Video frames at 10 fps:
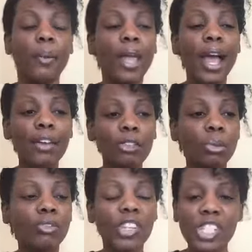we have to
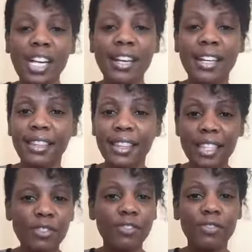be vigilant in
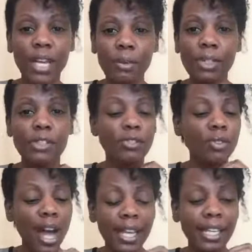these very
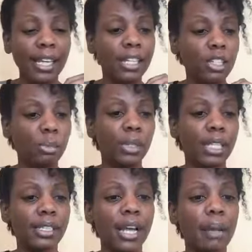trying and
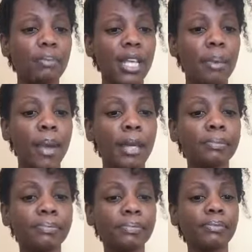turbulent times. Amen.